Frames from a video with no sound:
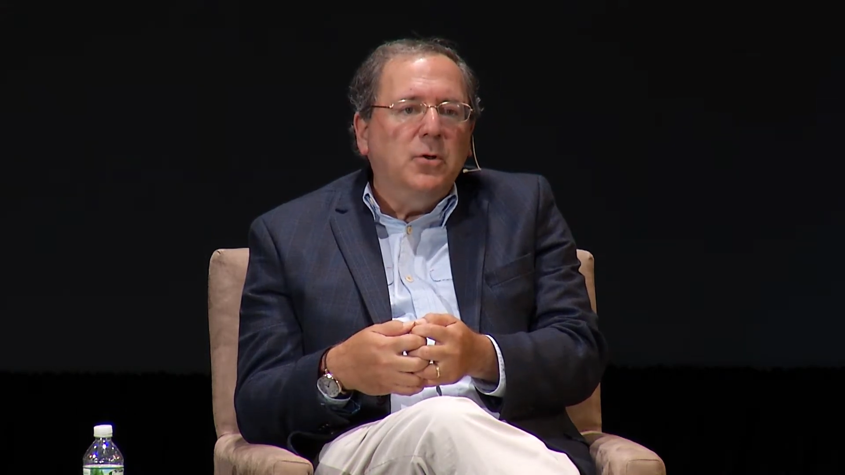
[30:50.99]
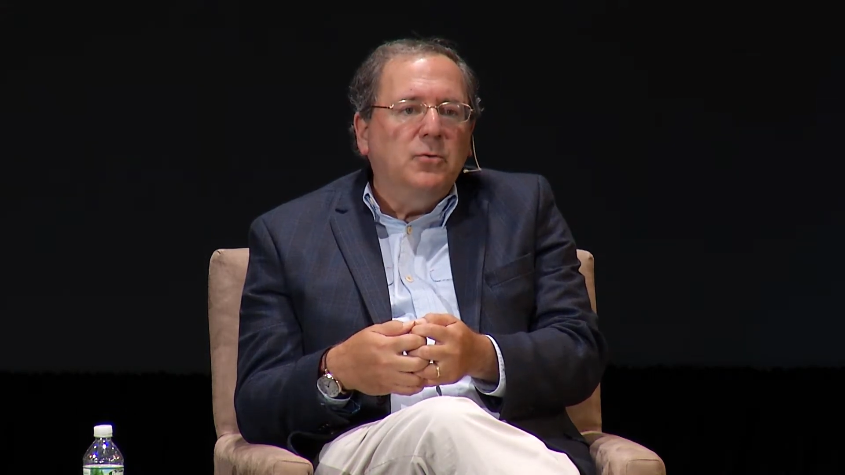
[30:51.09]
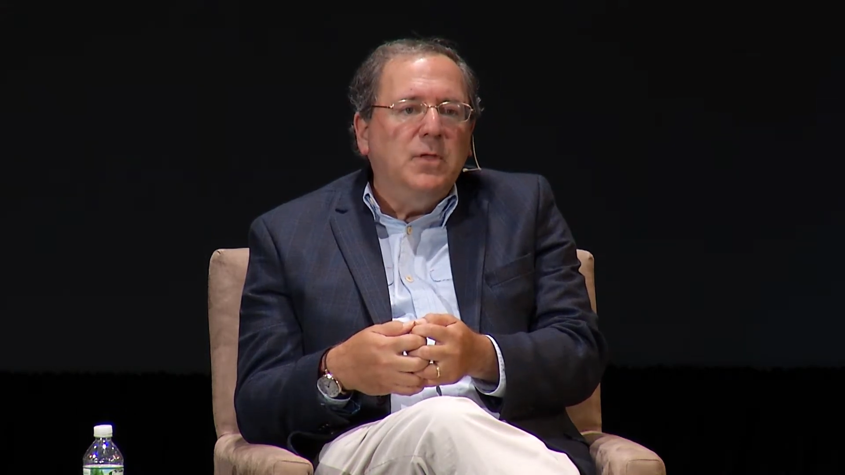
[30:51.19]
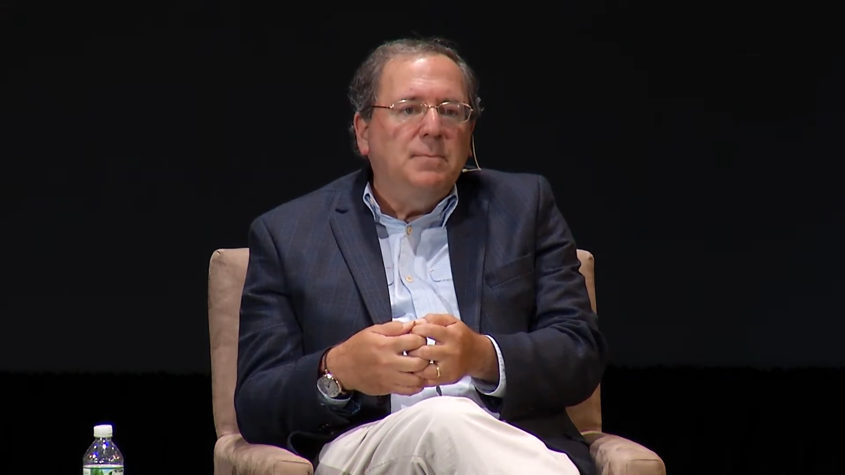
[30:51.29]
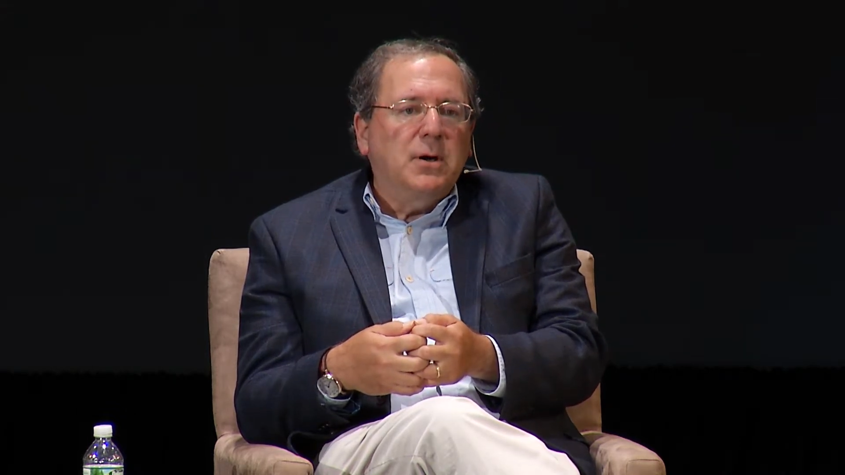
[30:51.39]

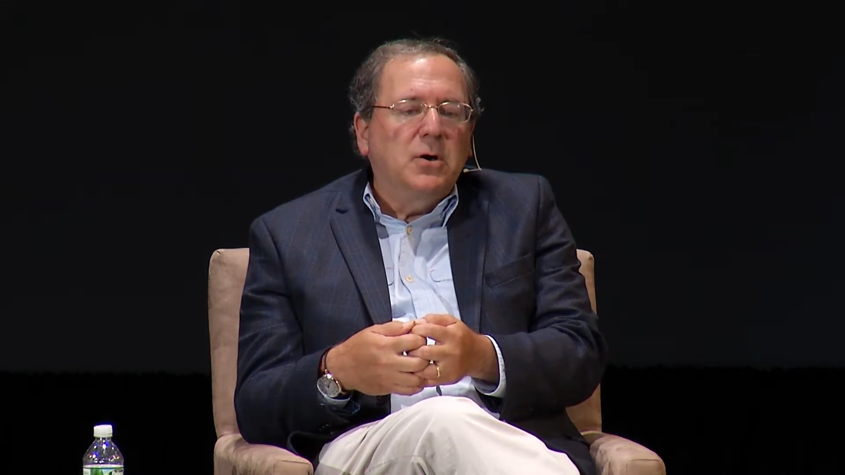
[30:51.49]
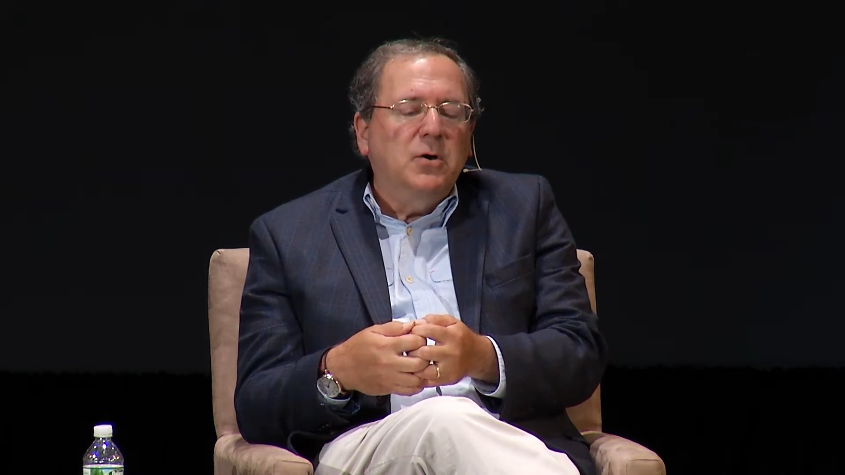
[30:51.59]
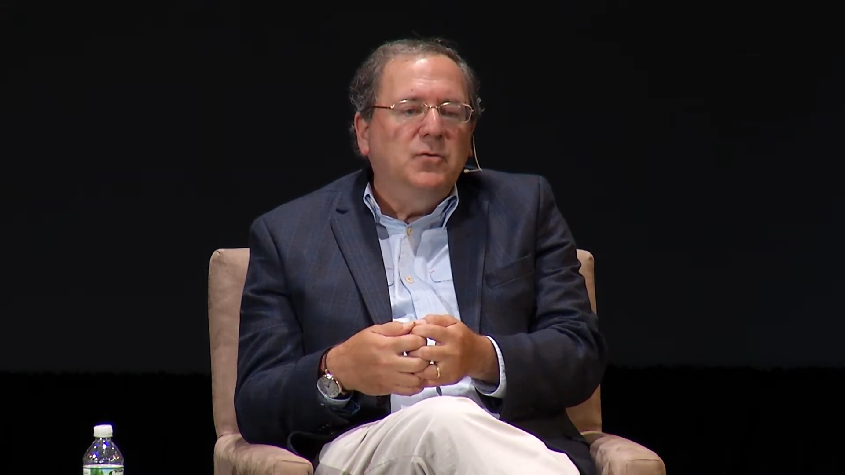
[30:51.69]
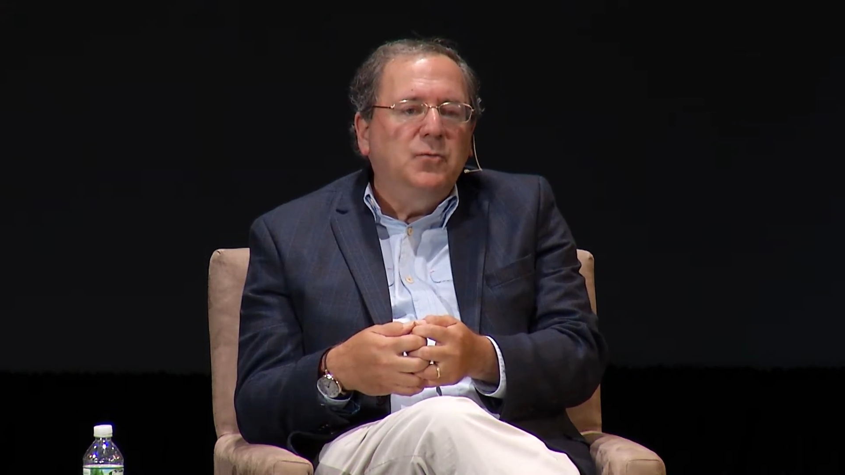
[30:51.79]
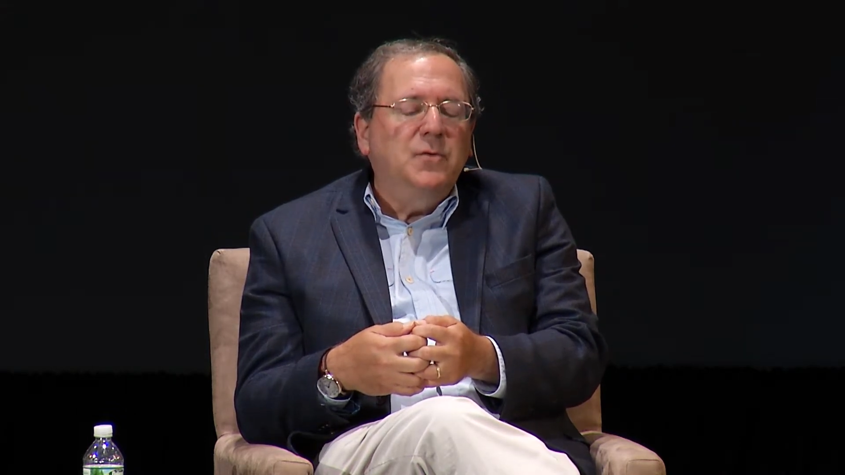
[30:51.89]
only
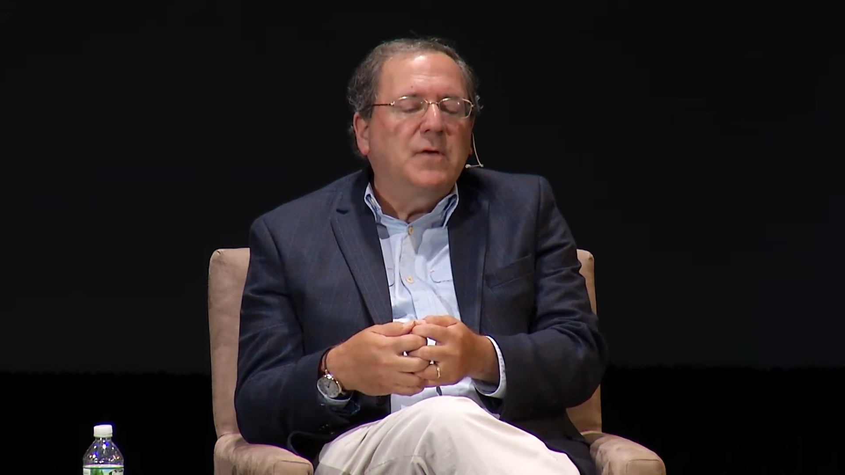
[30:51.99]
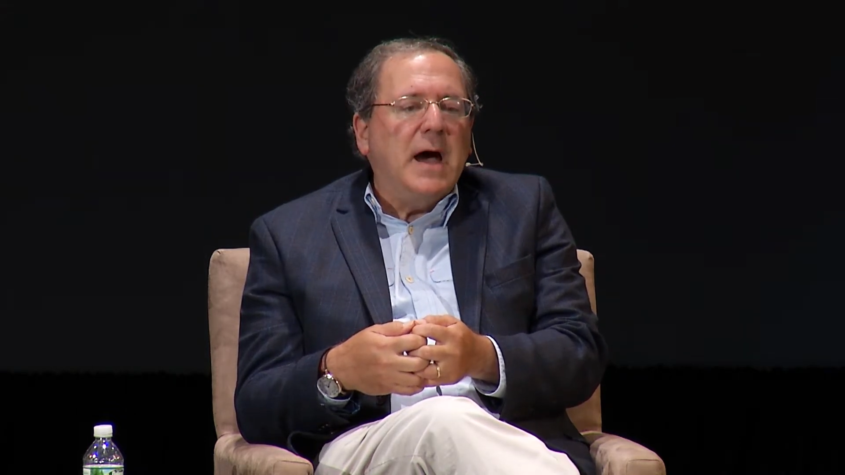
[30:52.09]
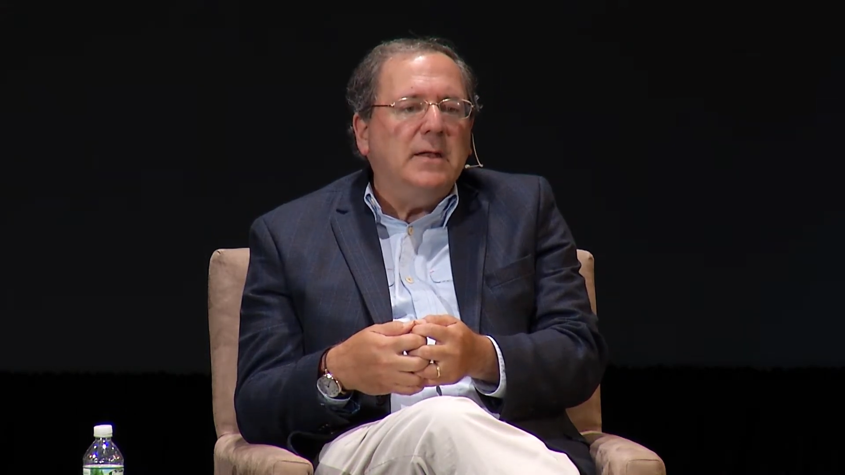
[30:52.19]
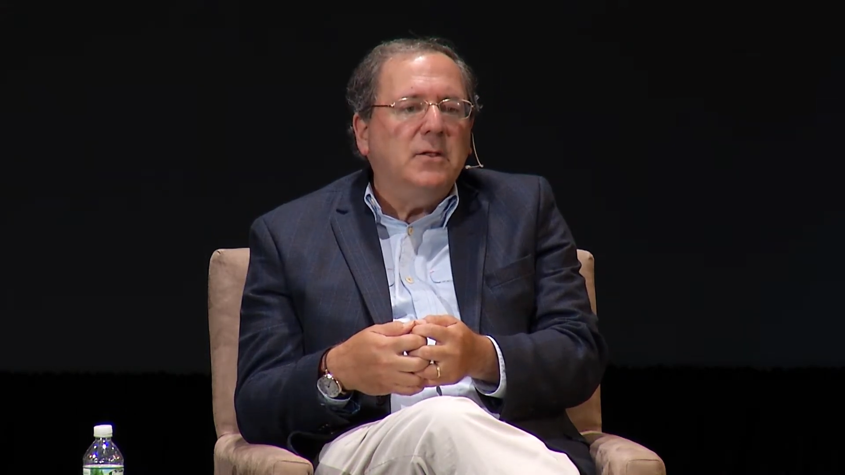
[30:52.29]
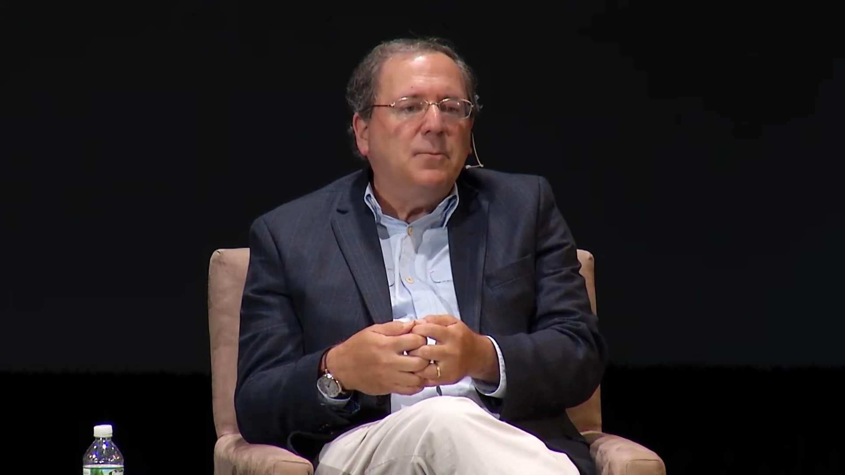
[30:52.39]
because we've gotten to